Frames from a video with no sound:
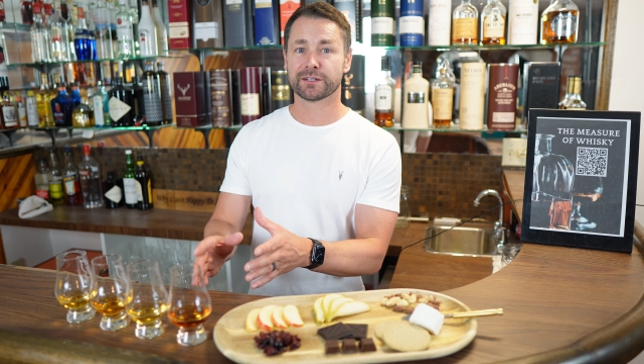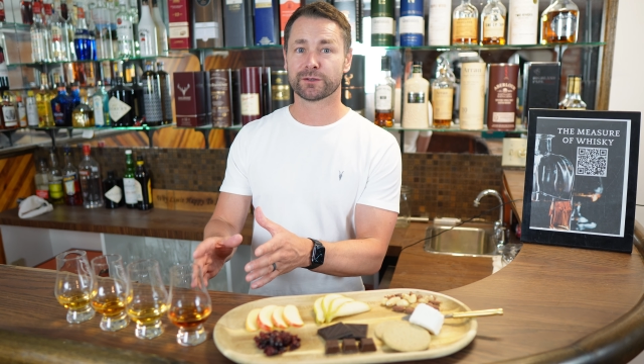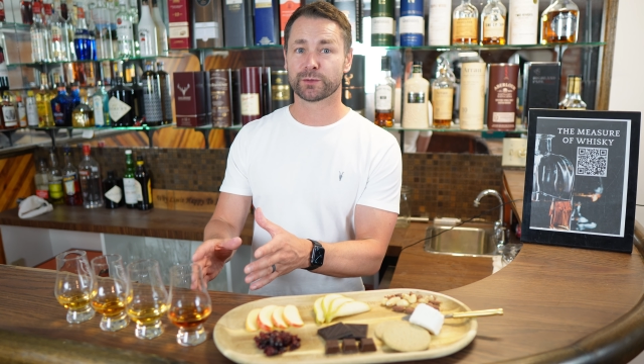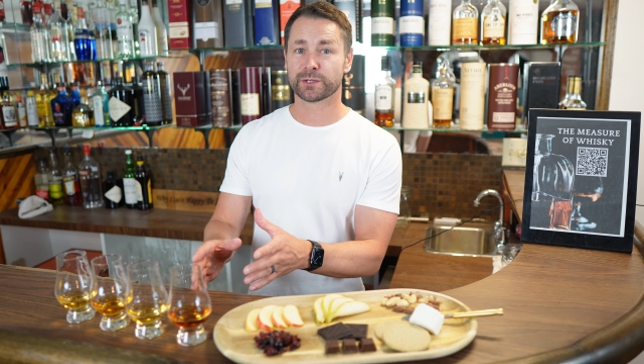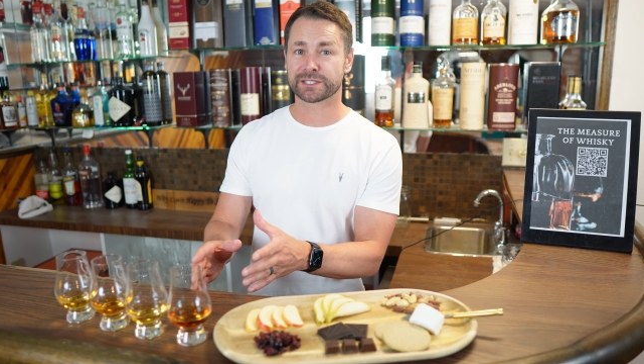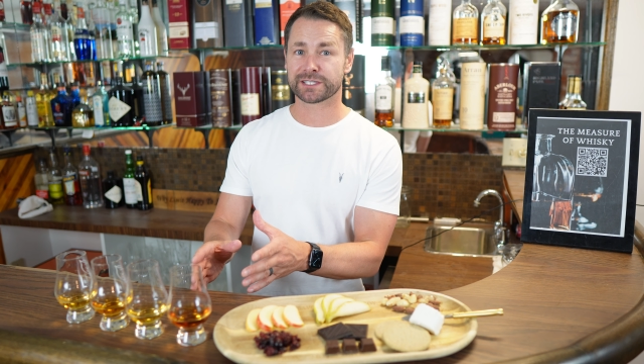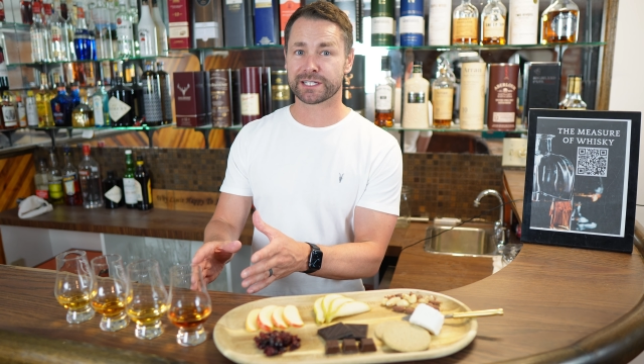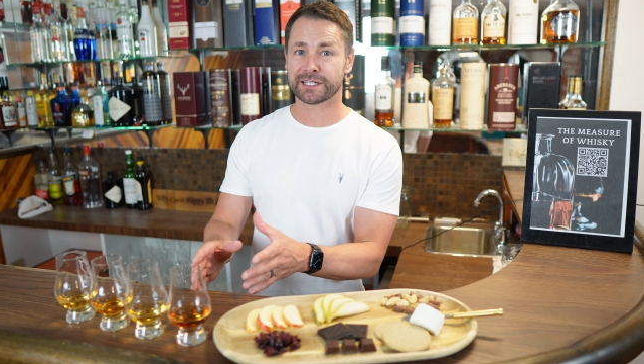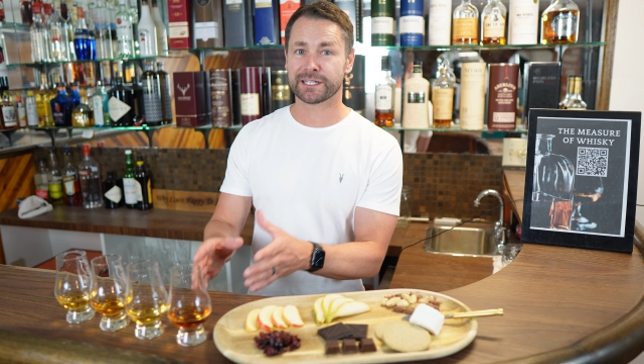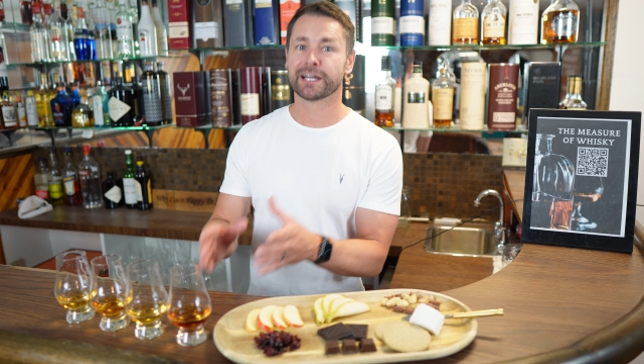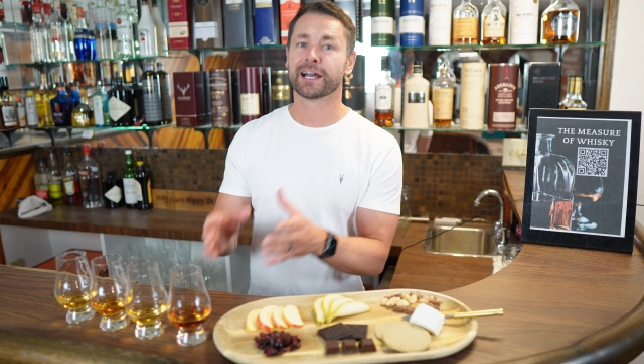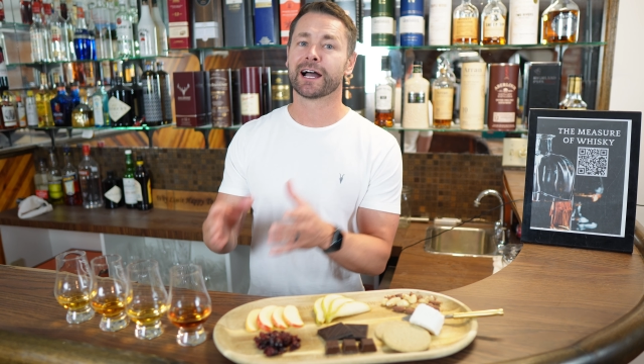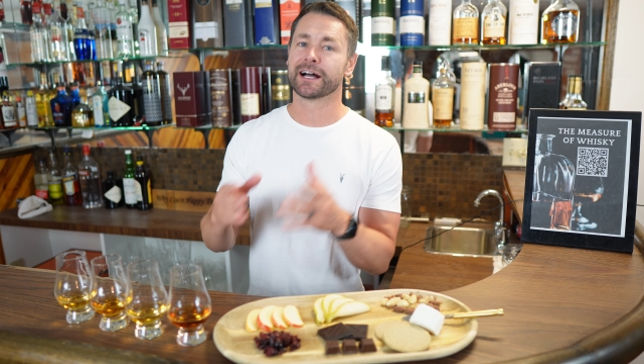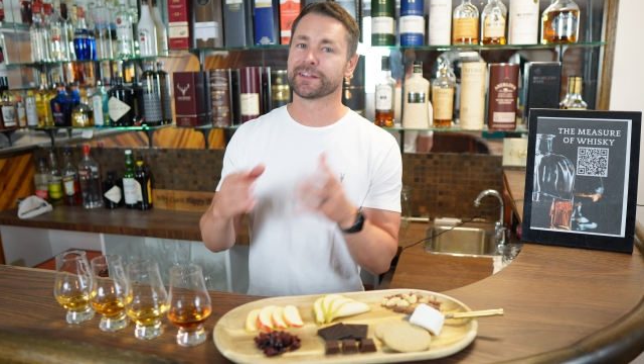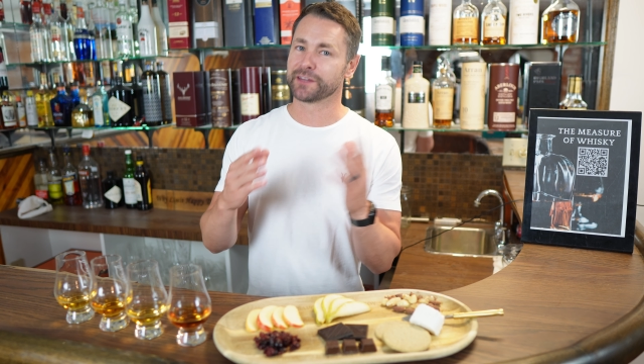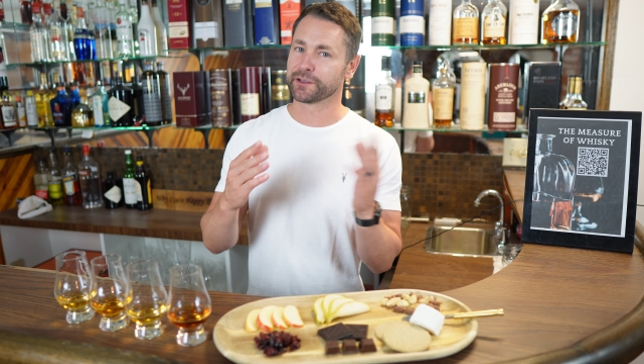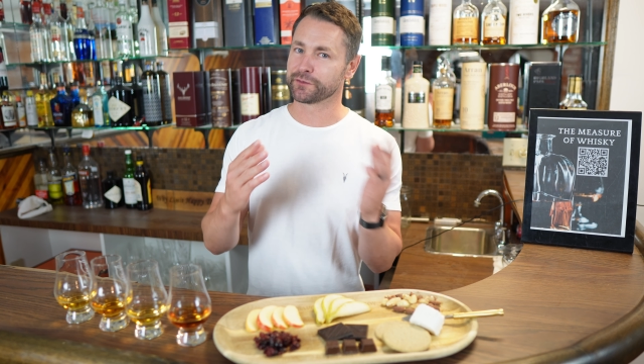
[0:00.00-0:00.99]
whisky
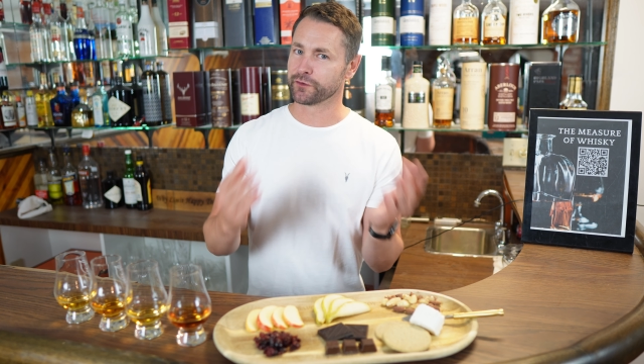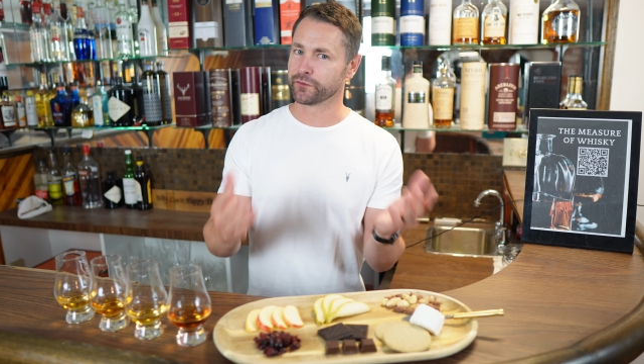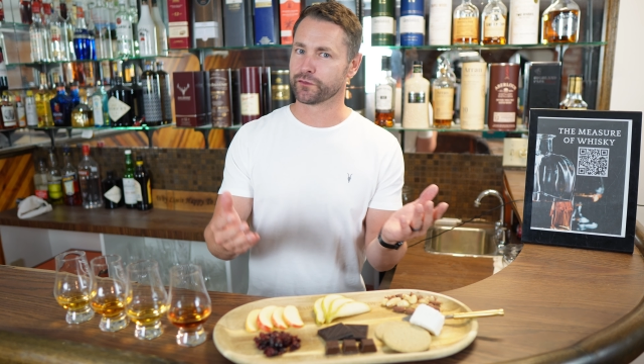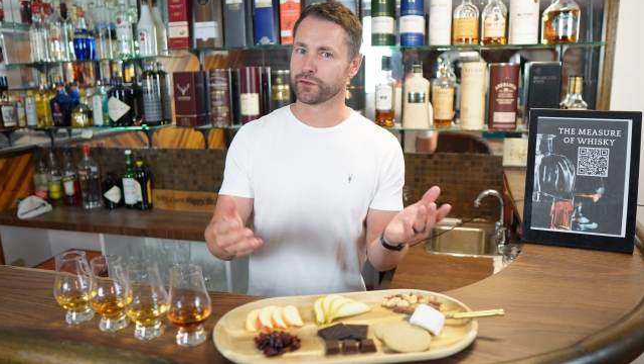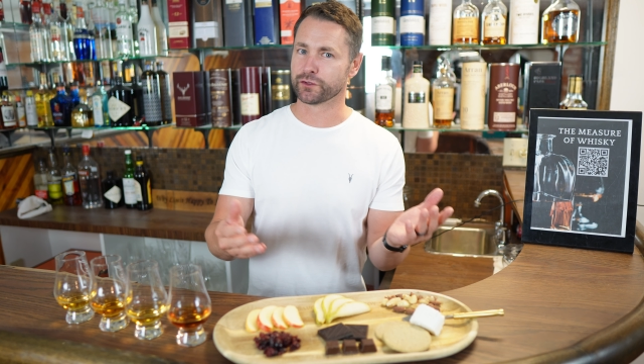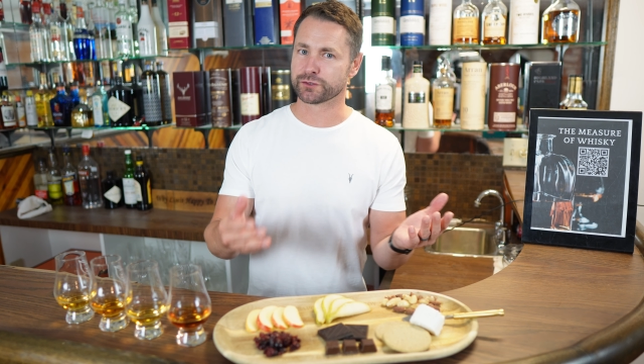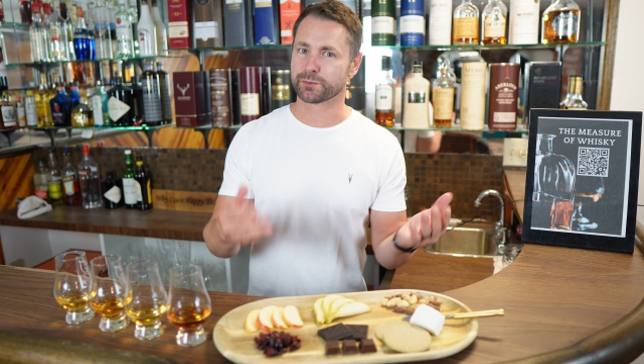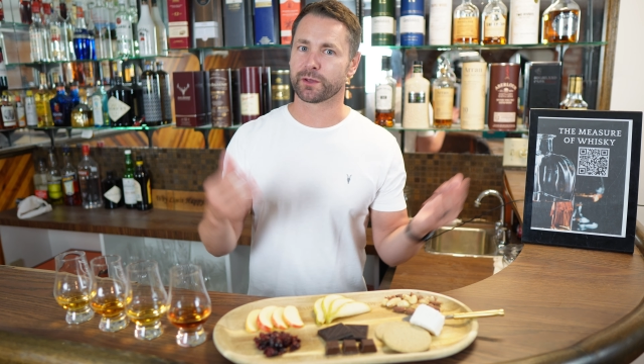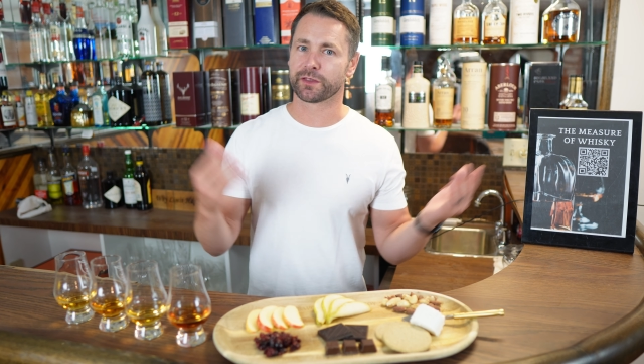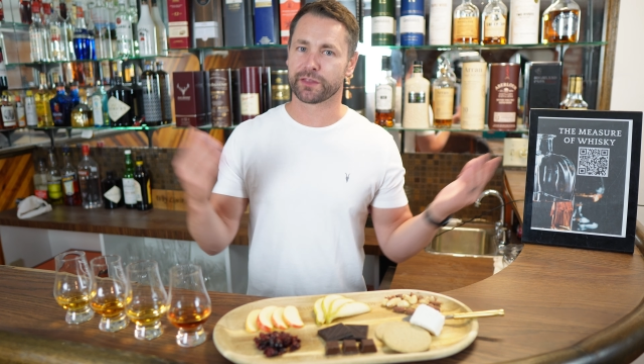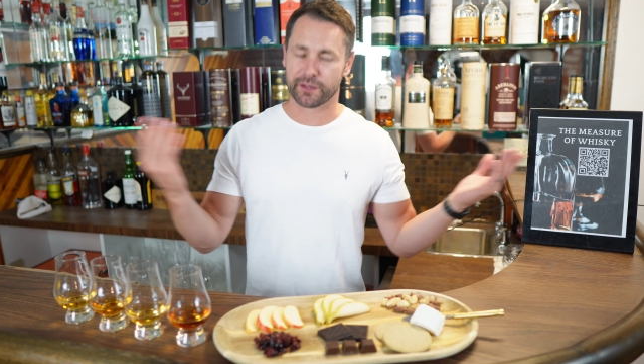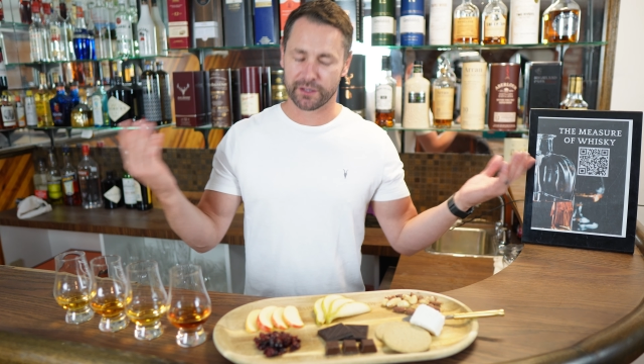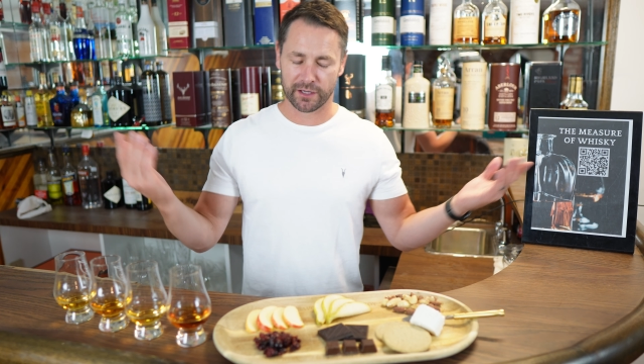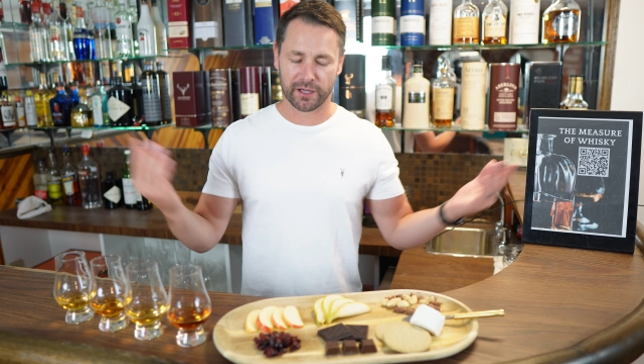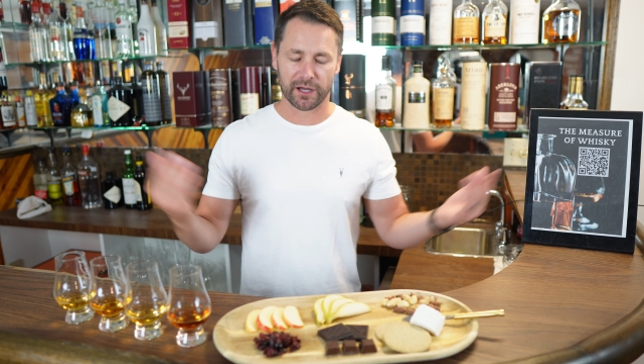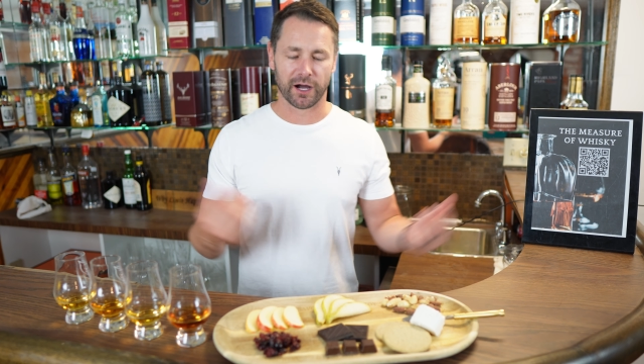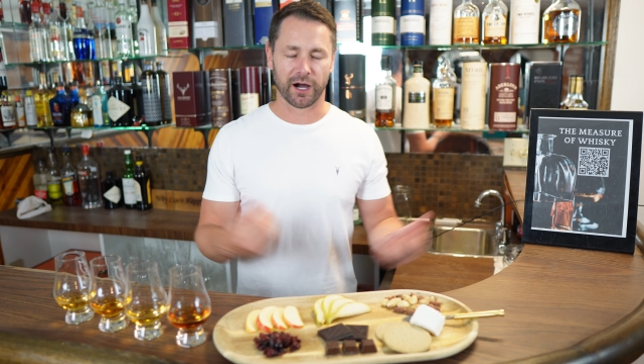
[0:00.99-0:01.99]
and different foods with
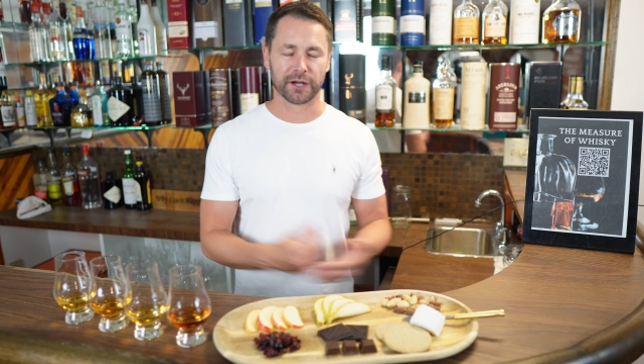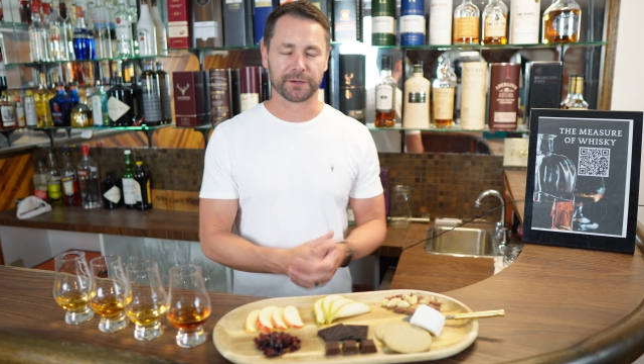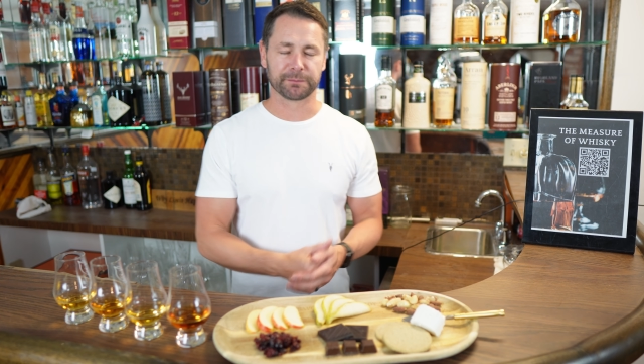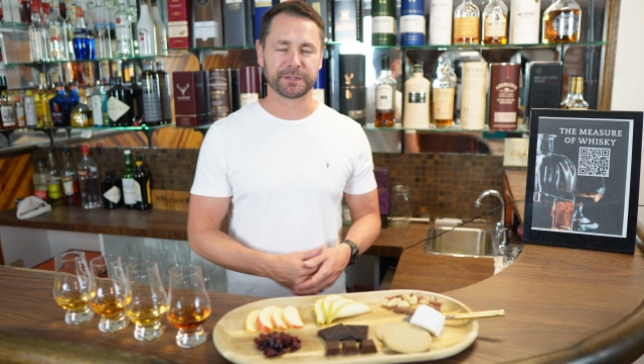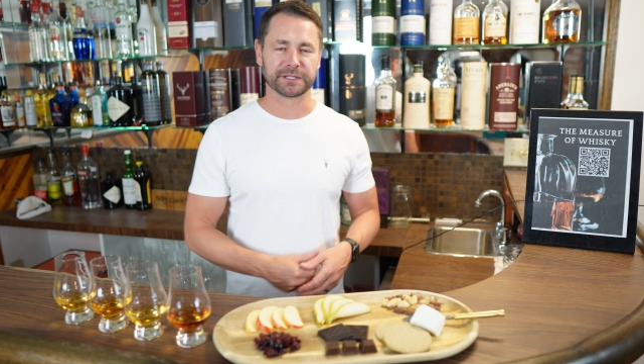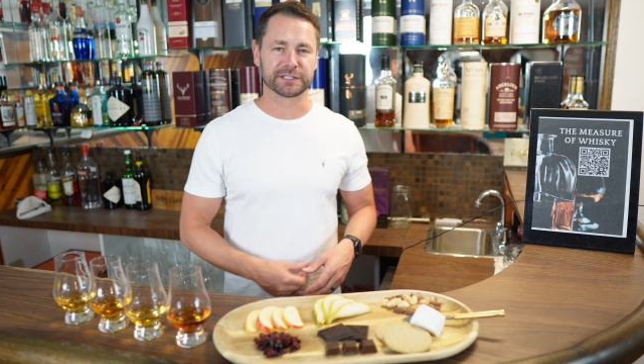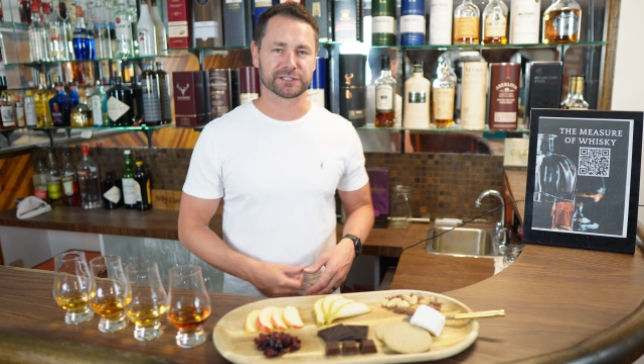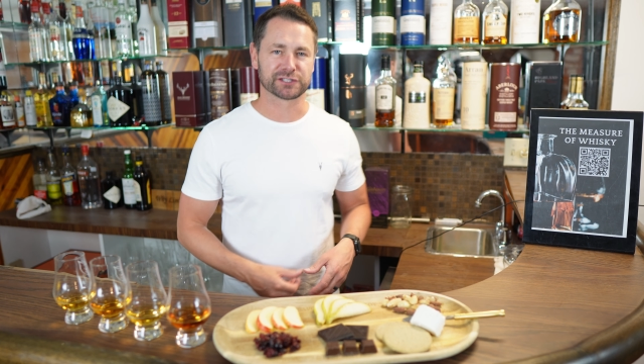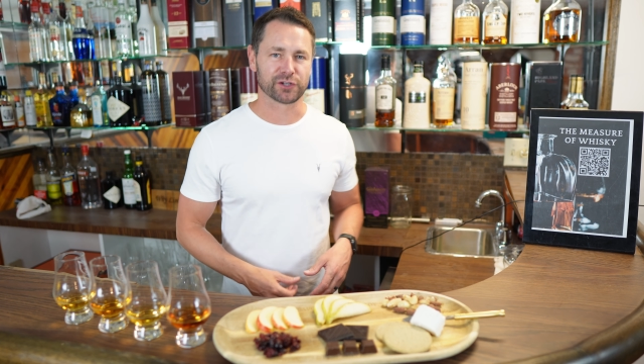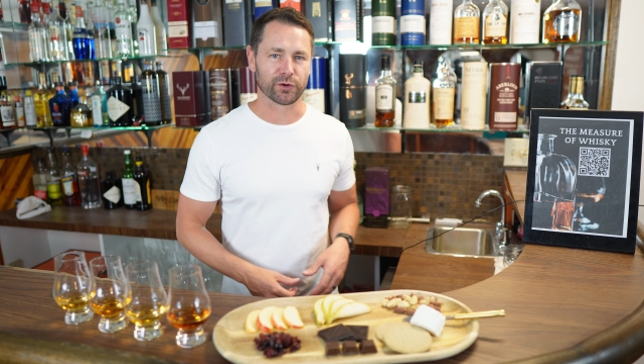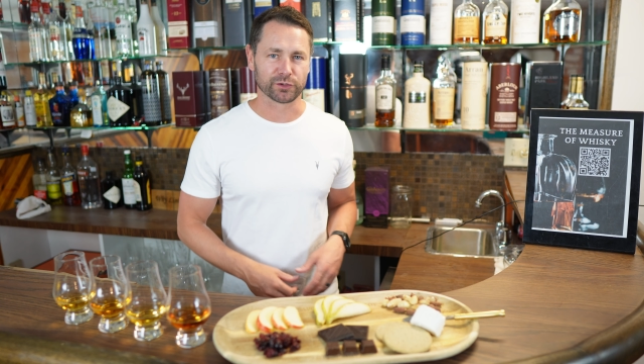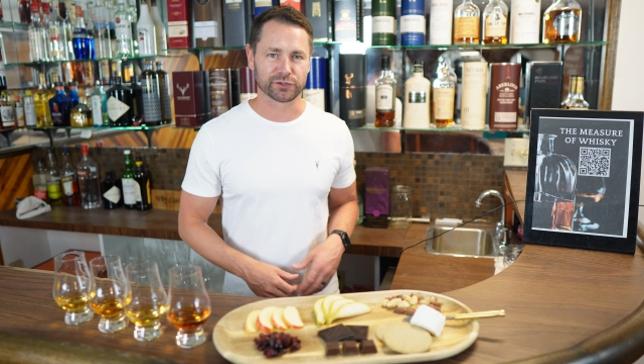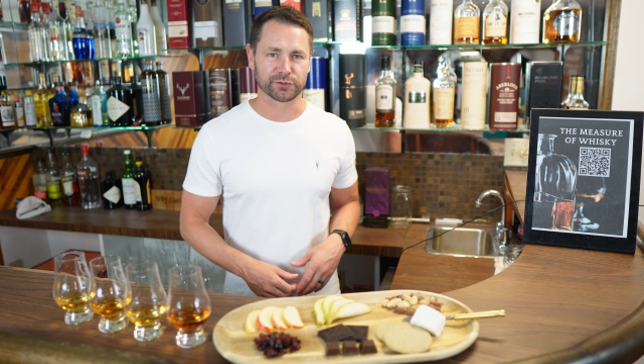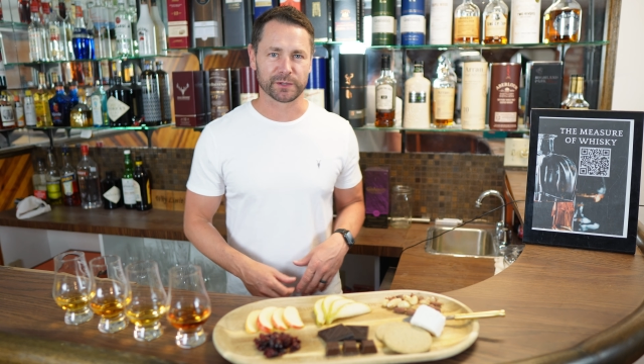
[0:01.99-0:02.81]
unpeated Scotch